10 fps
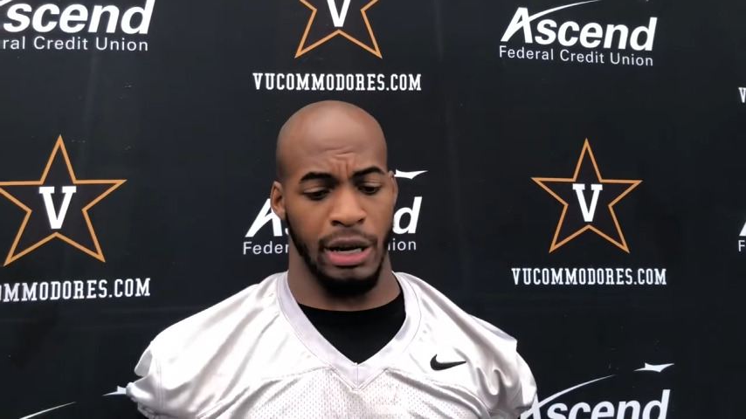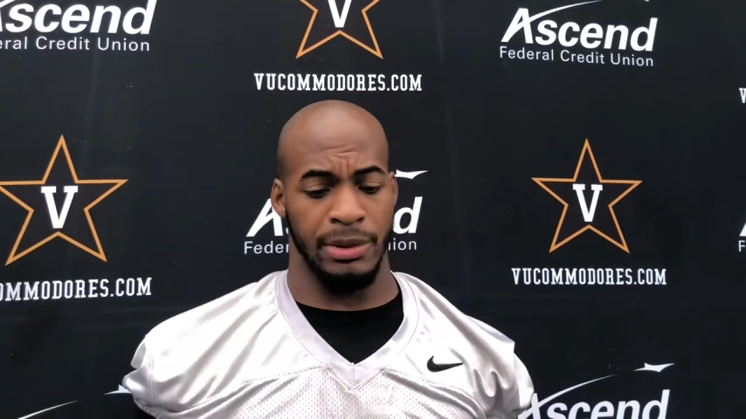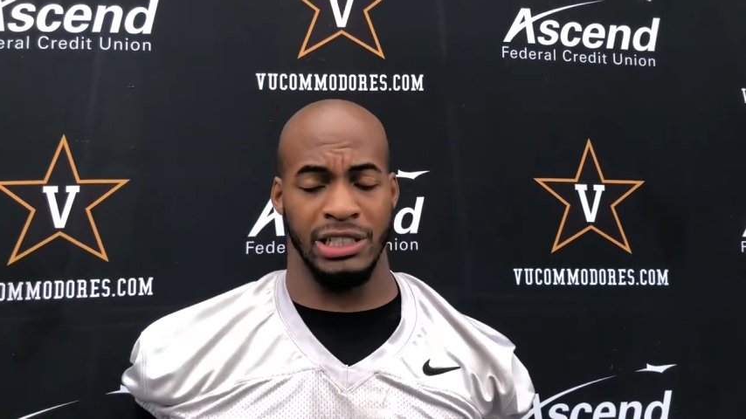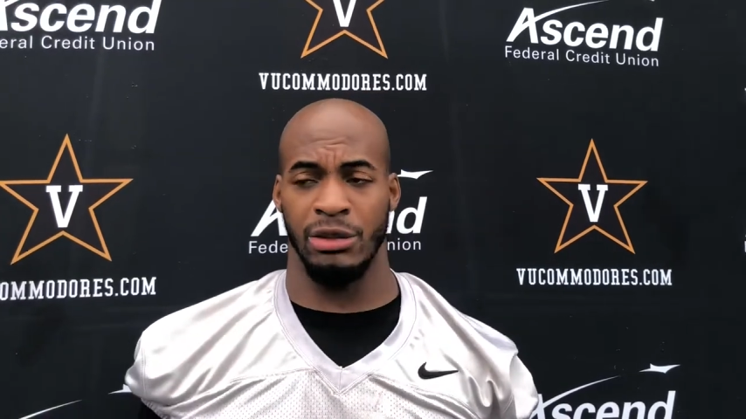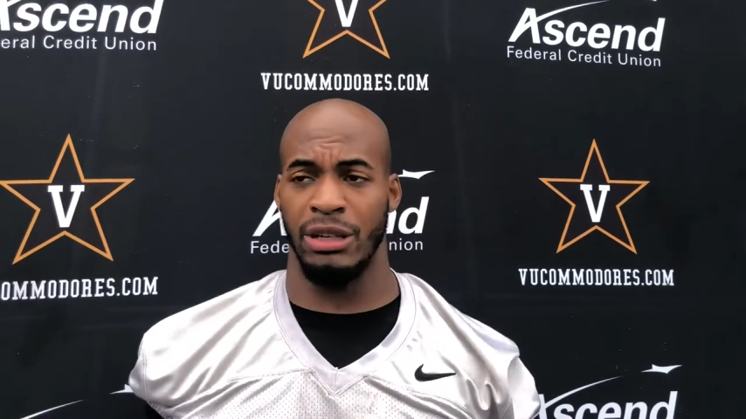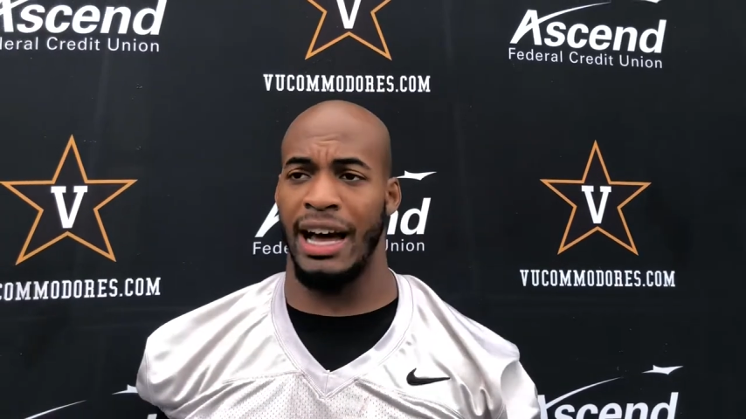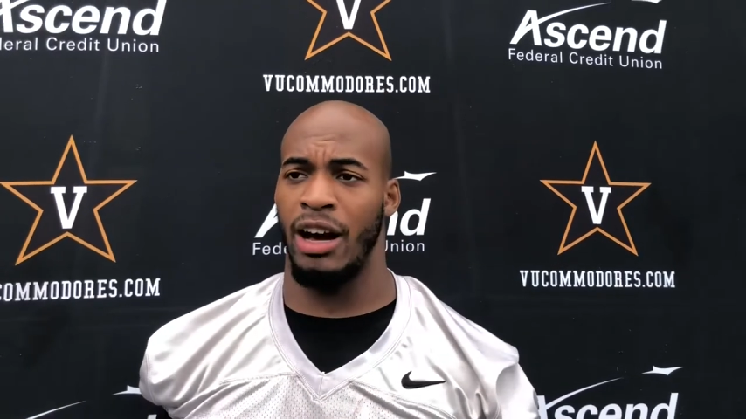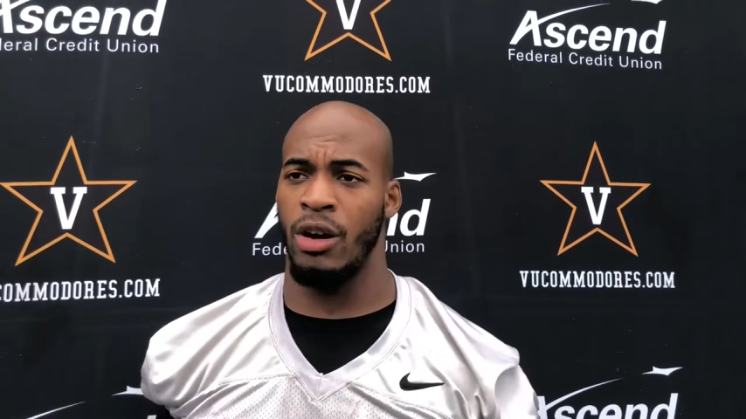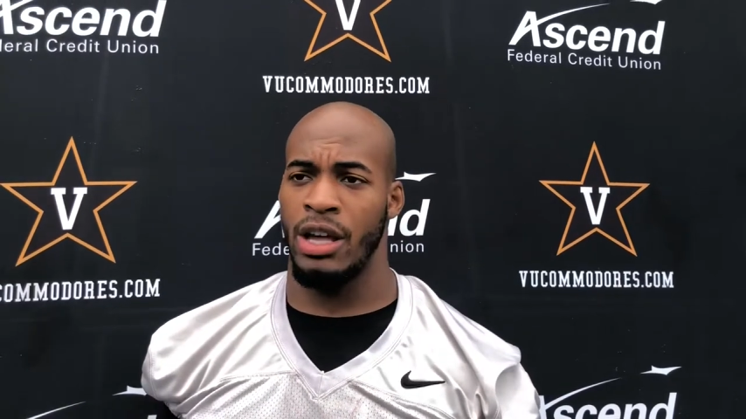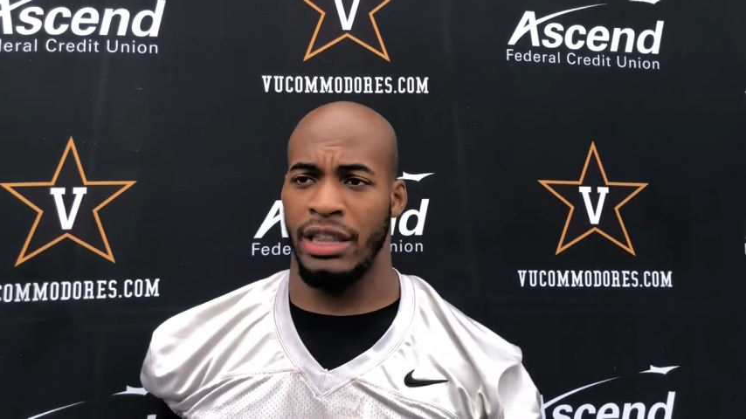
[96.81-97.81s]
up until
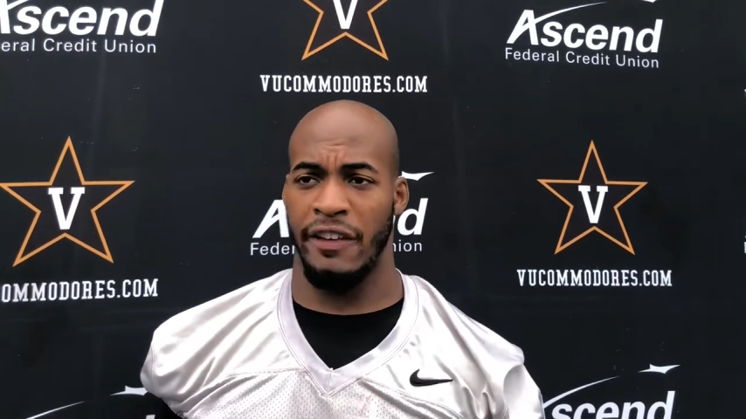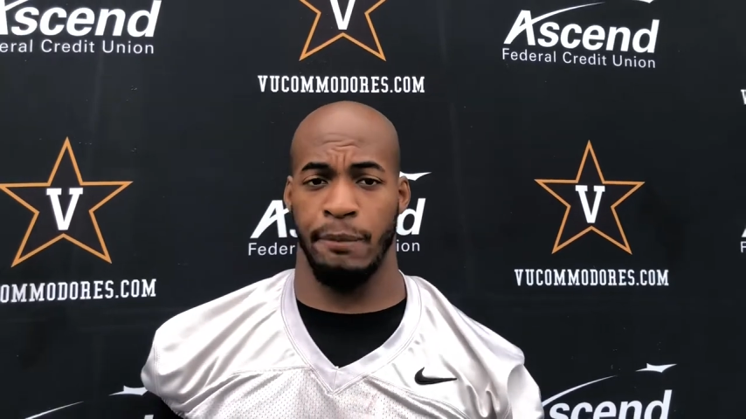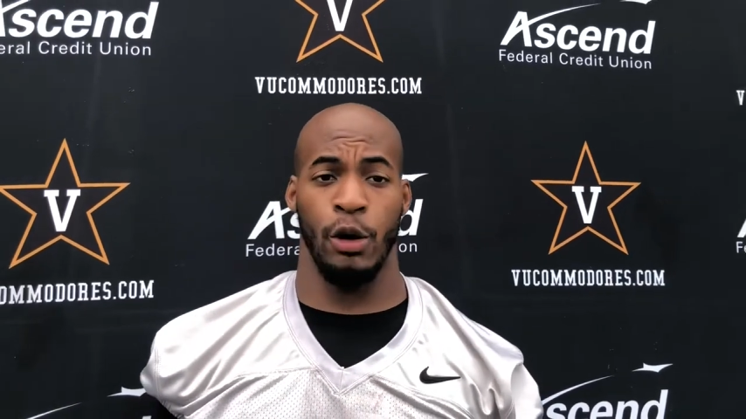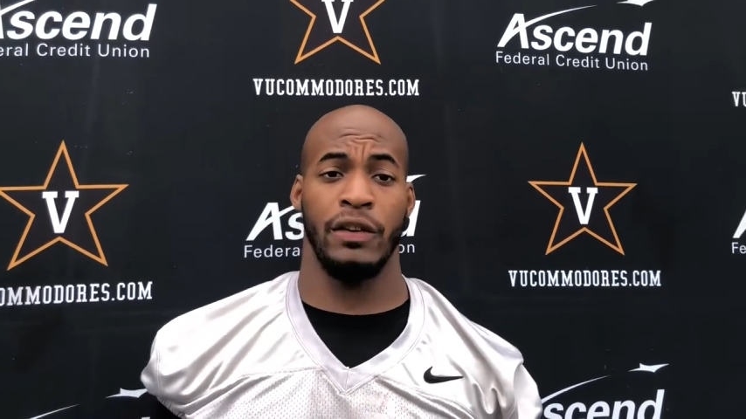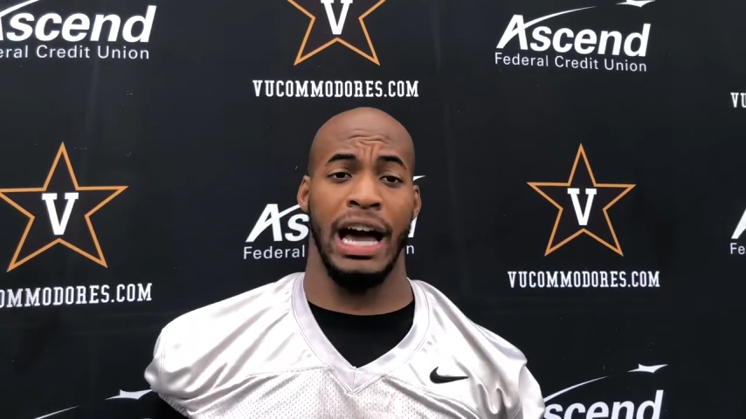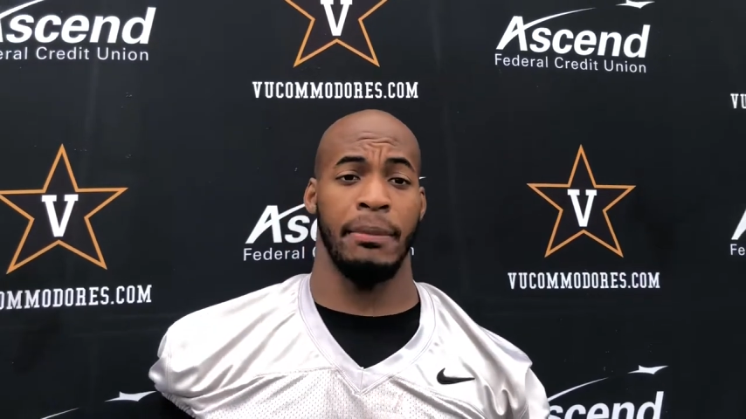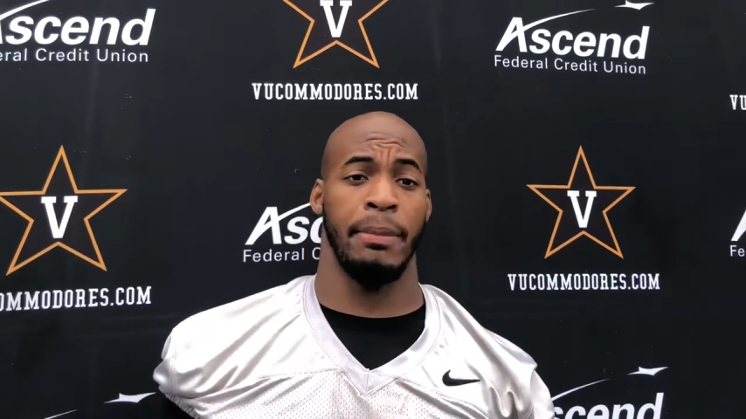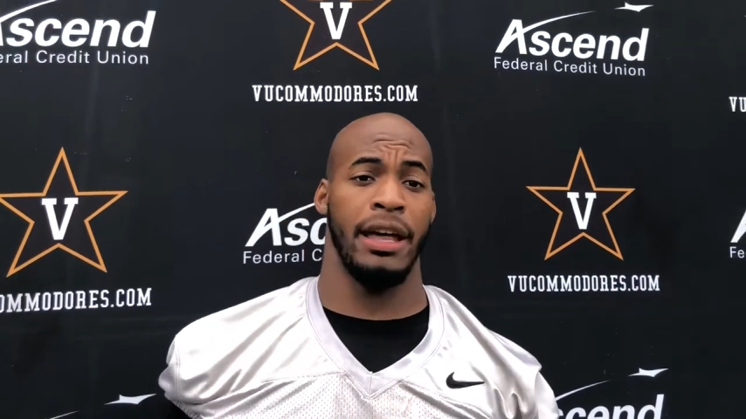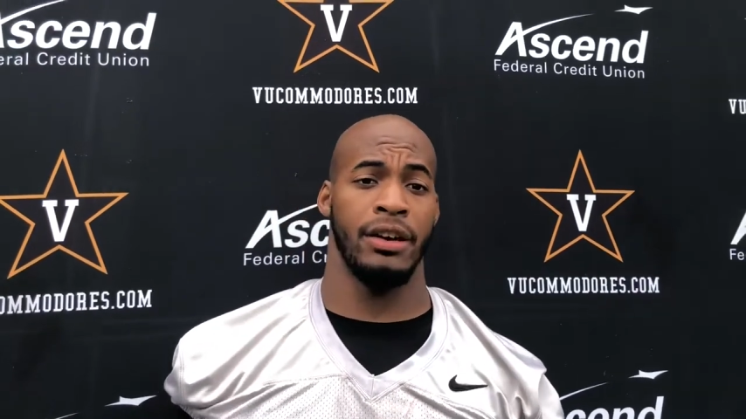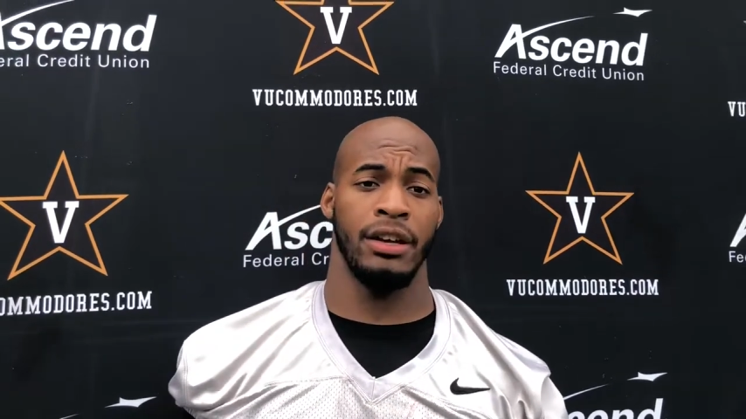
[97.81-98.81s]
now, they've both gotten
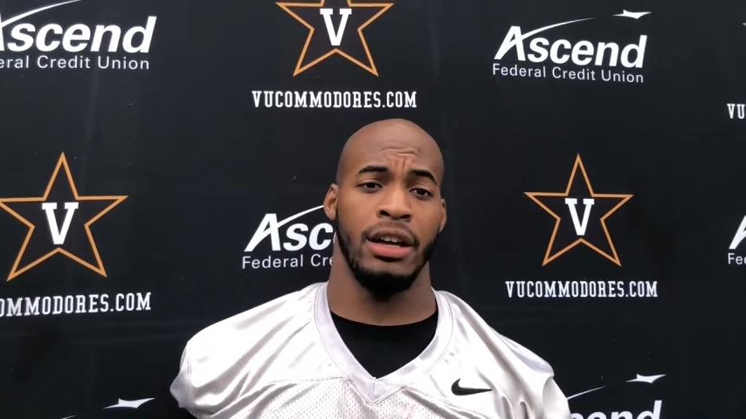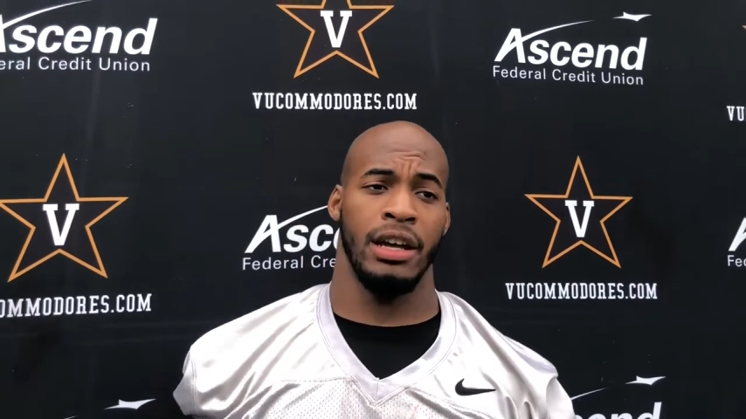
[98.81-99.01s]
better.